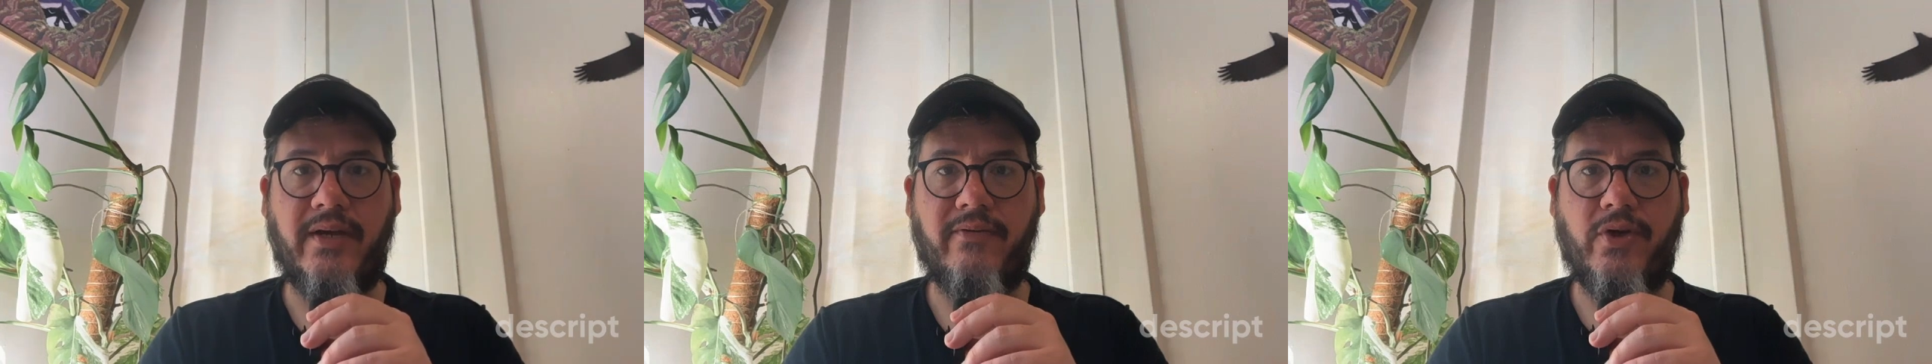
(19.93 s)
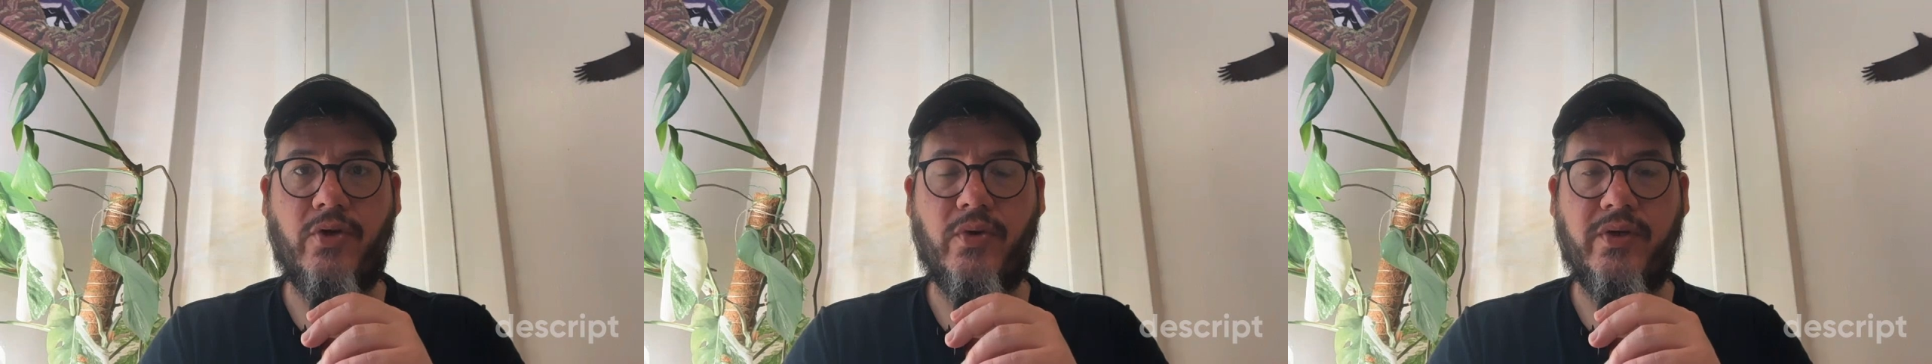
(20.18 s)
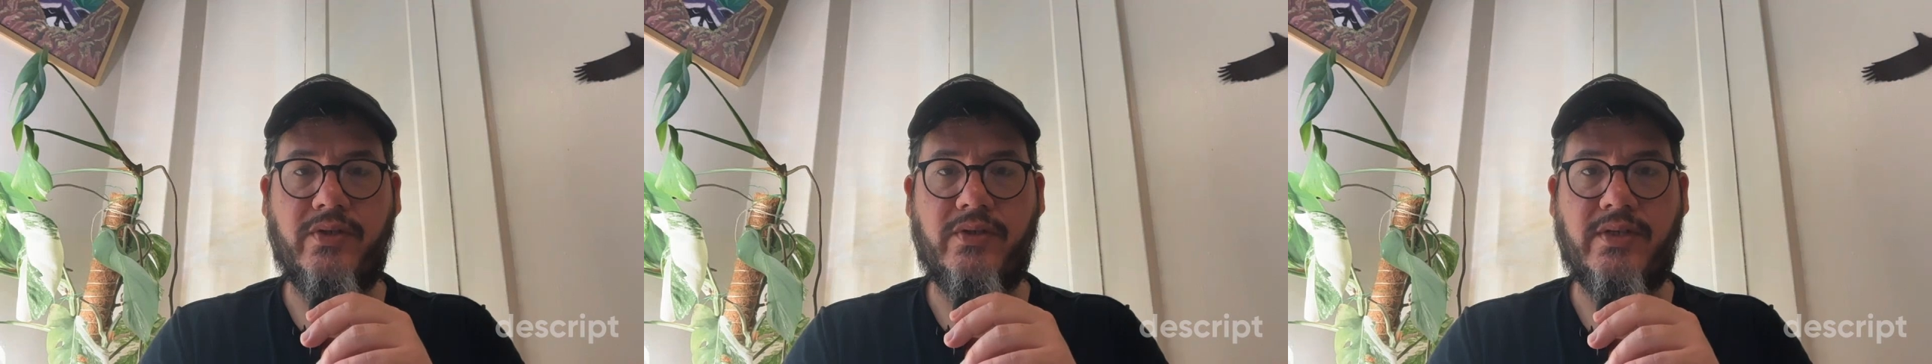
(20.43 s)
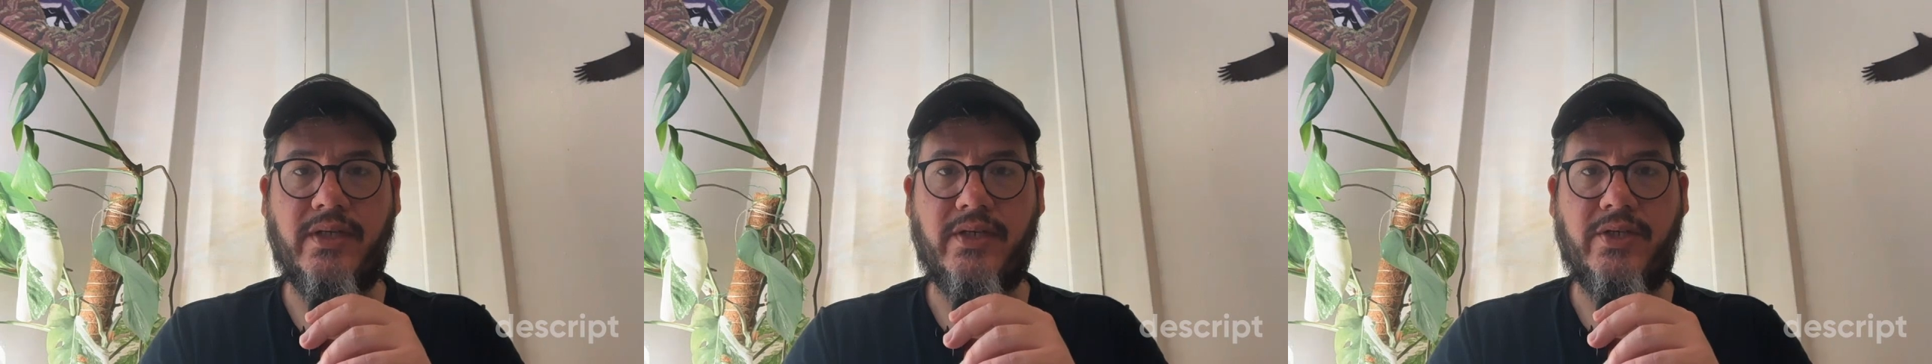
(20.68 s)
ever going to
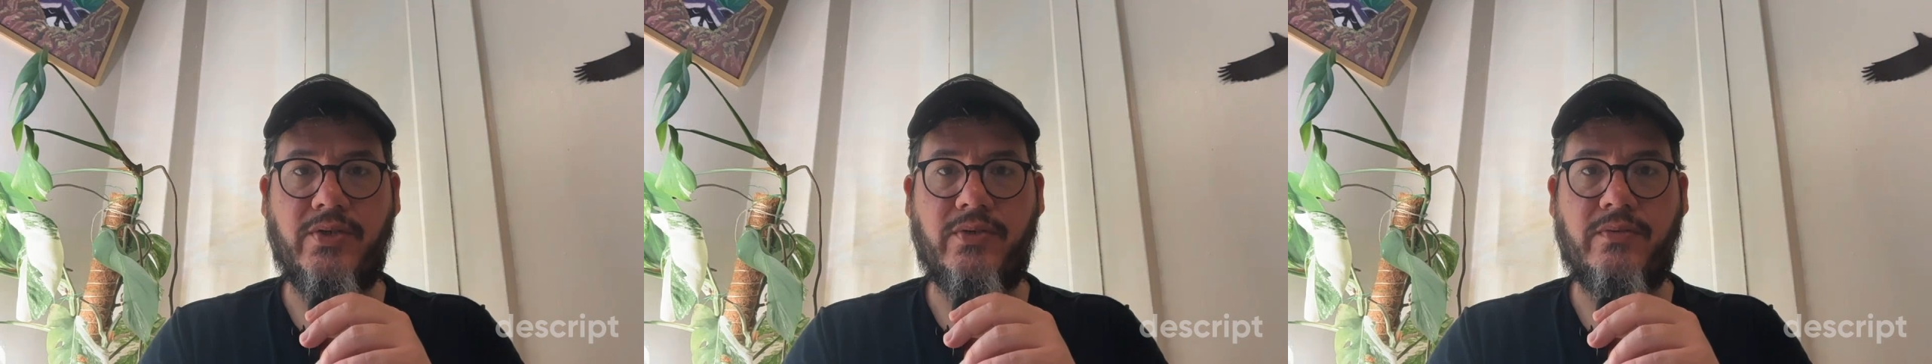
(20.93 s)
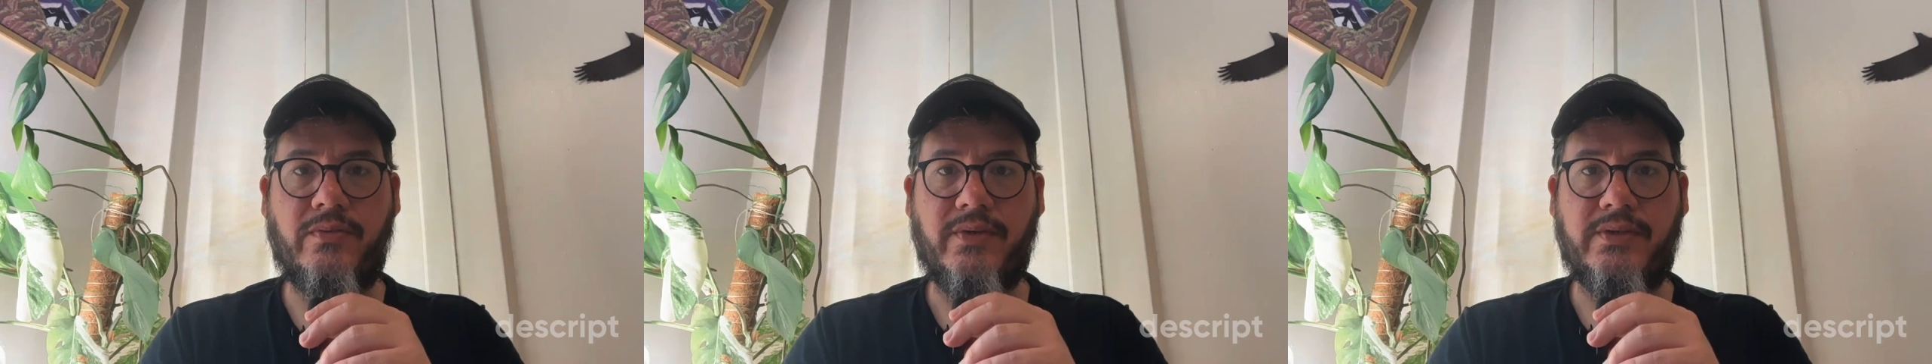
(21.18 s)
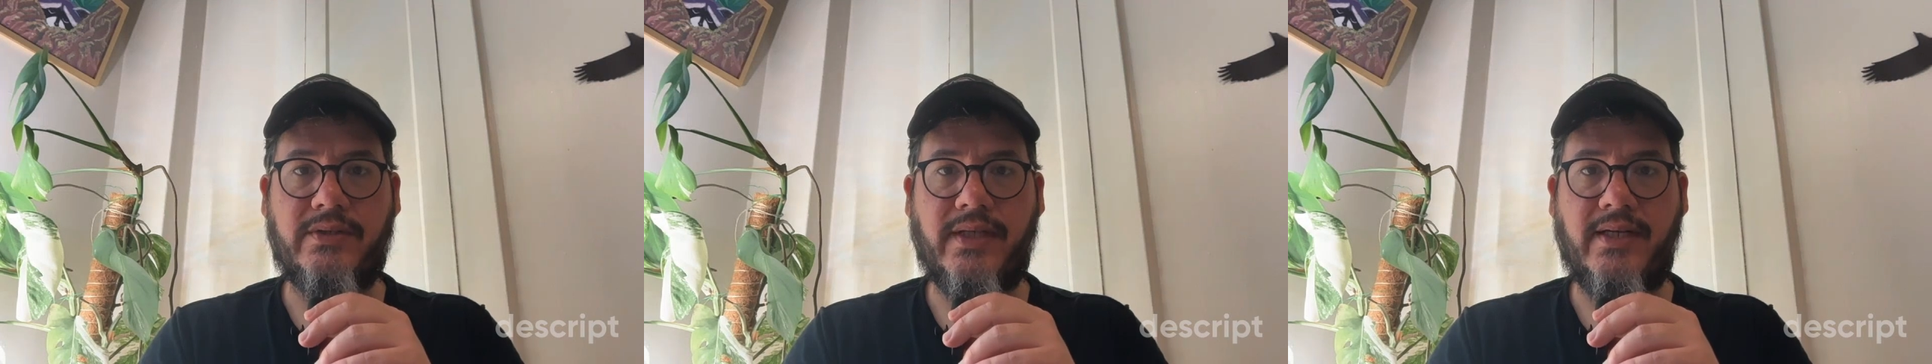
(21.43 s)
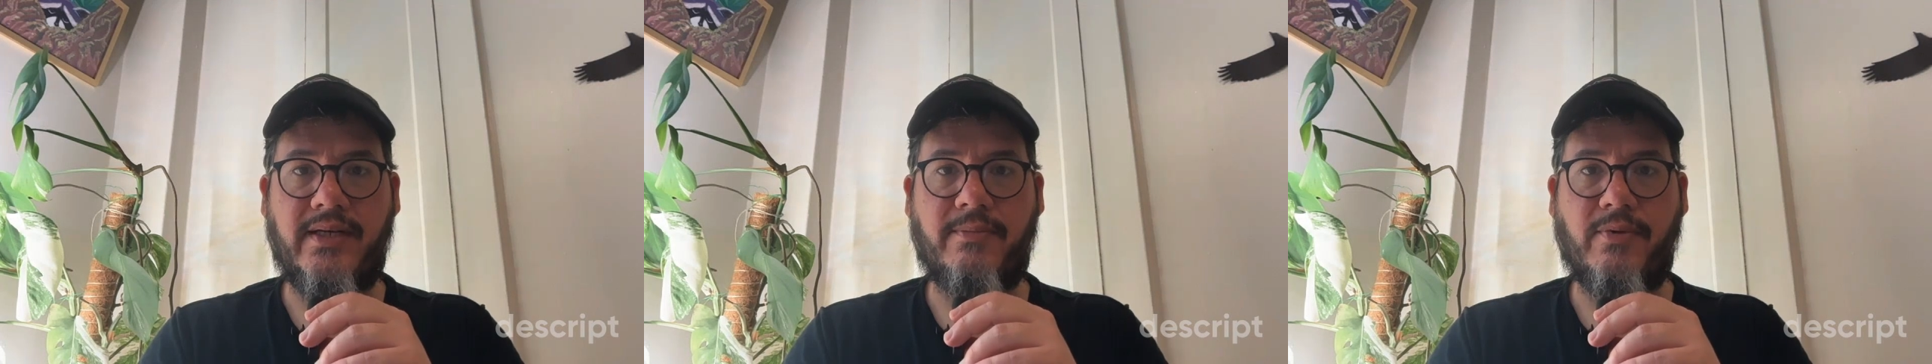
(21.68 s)
tell you it was
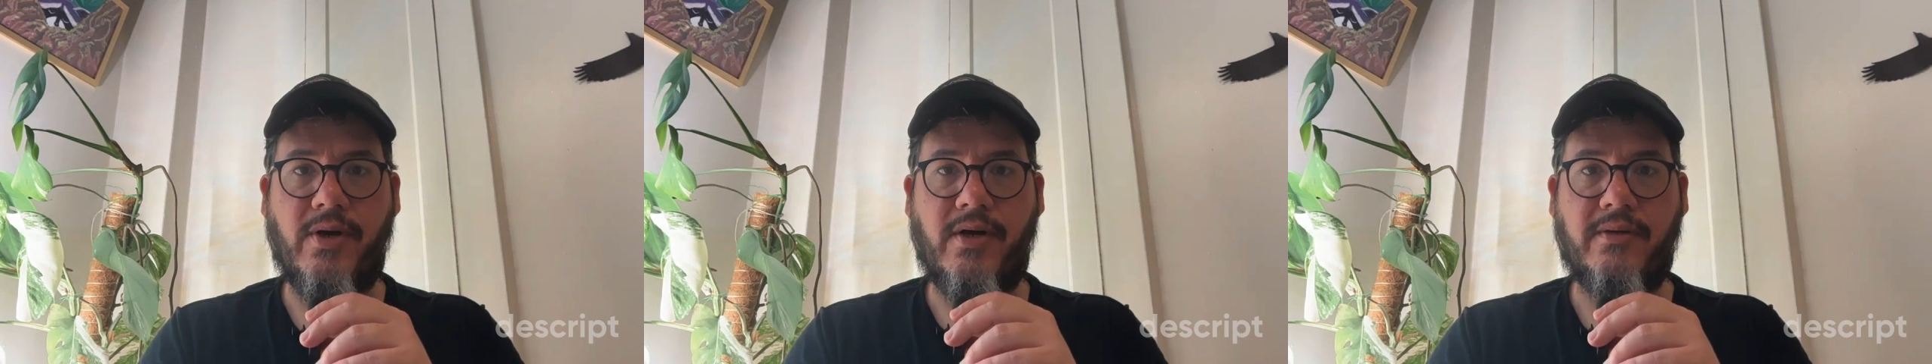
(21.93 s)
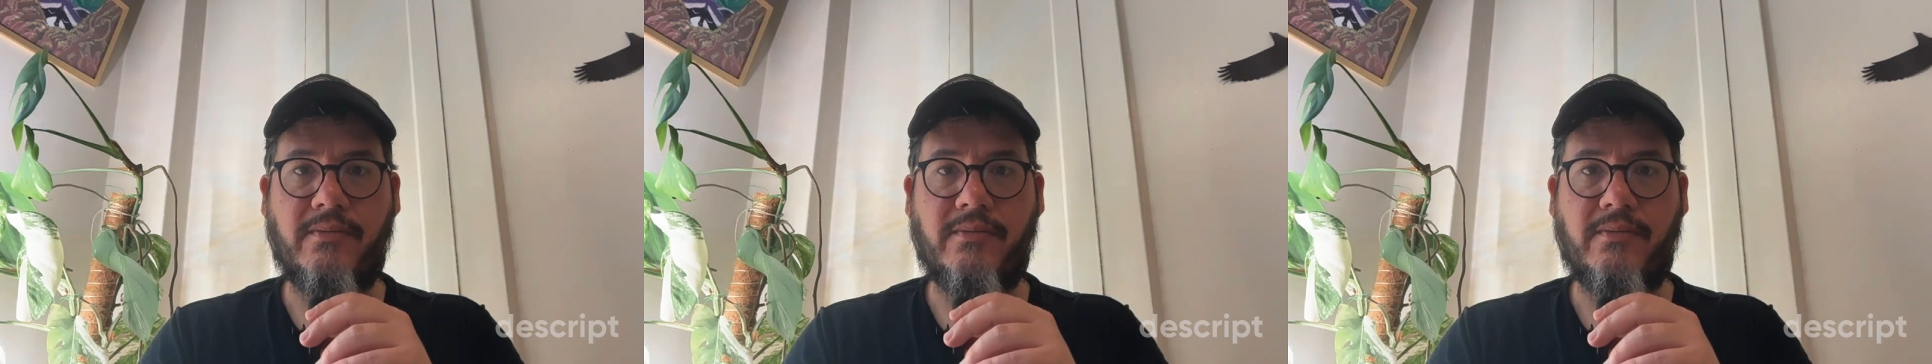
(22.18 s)
set up wrong.